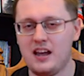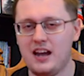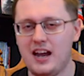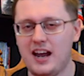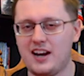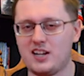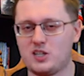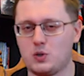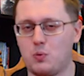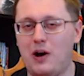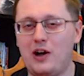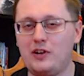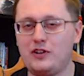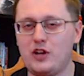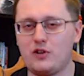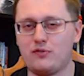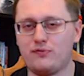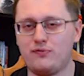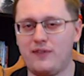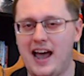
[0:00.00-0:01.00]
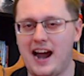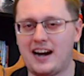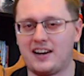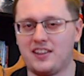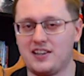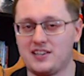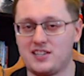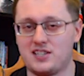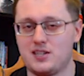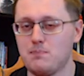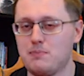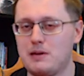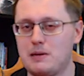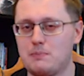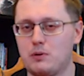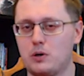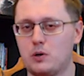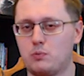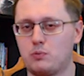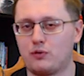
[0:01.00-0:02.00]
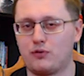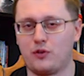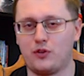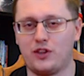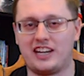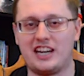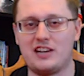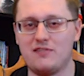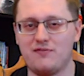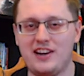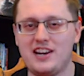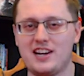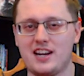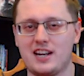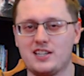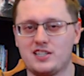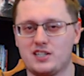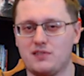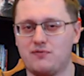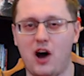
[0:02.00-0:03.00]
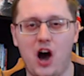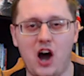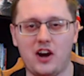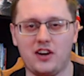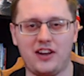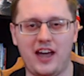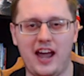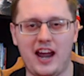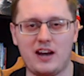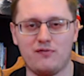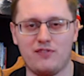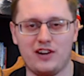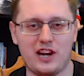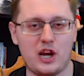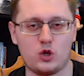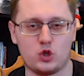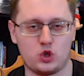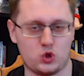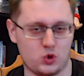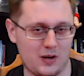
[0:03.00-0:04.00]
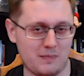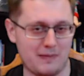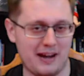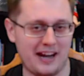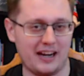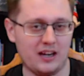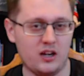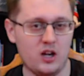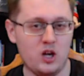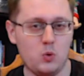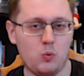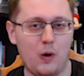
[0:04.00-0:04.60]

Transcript: It is a well-known fact that some people prefer the convenience of online video streaming,